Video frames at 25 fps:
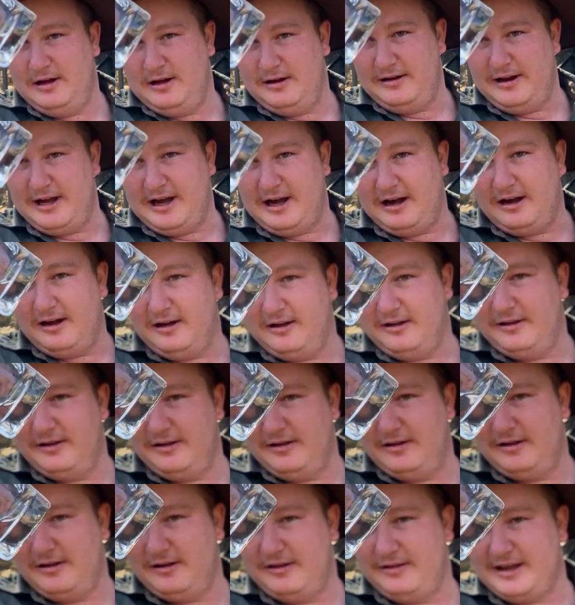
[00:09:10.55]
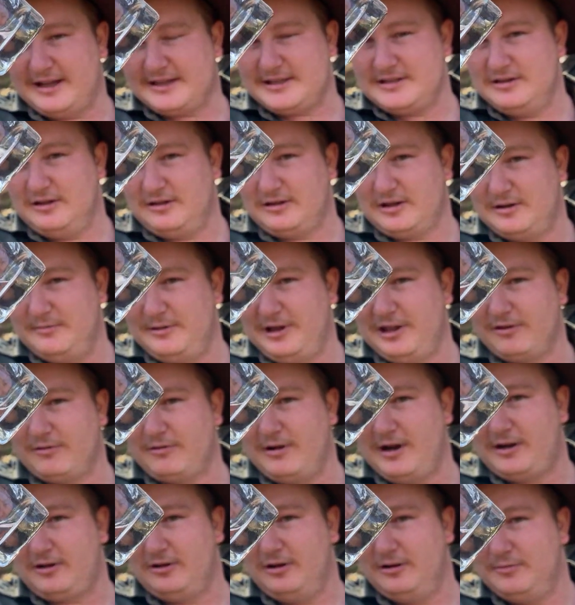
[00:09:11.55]
Now, that's not going to be the
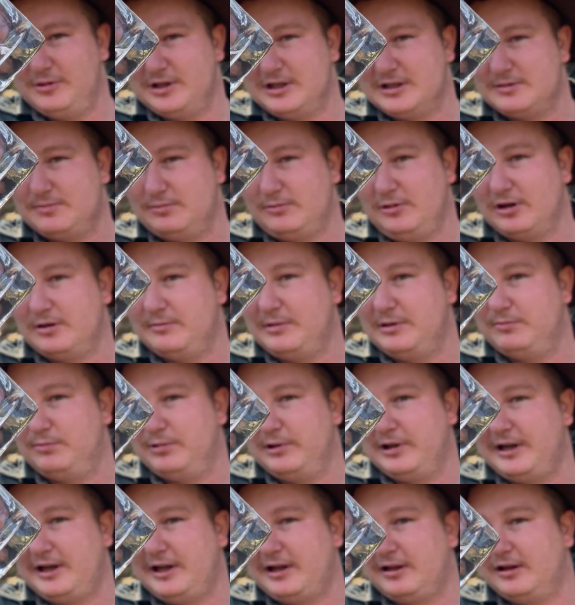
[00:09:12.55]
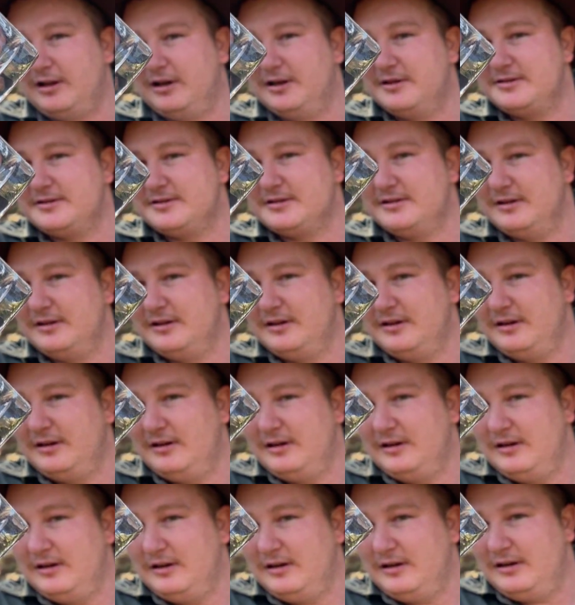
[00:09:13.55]
record, but it's going to be bloody close.
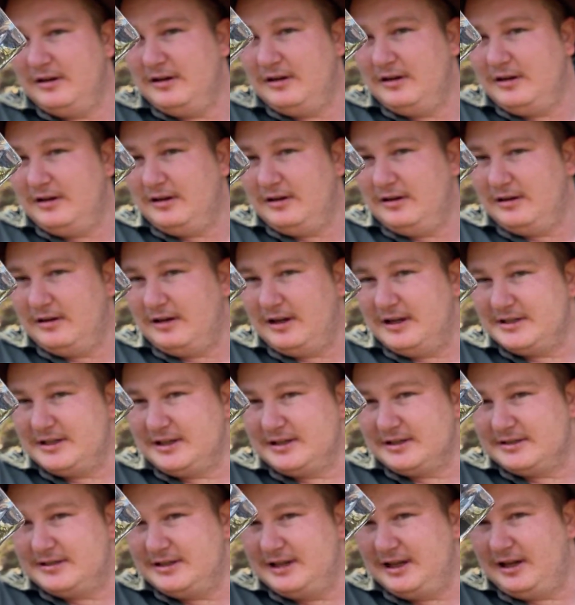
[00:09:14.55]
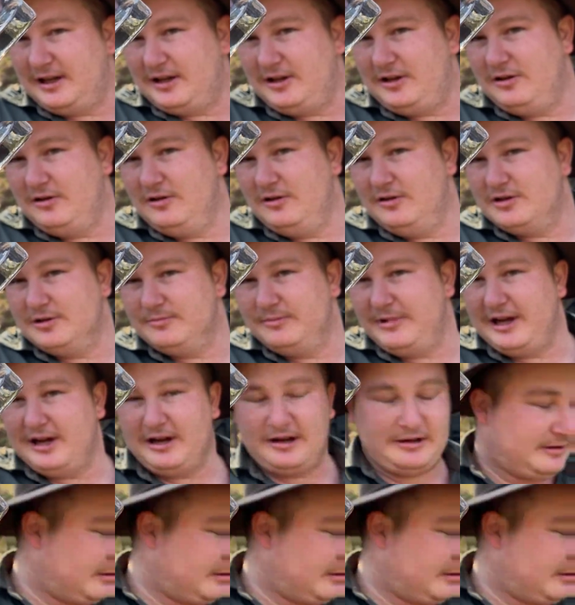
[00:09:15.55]
As you can see, a huge amount.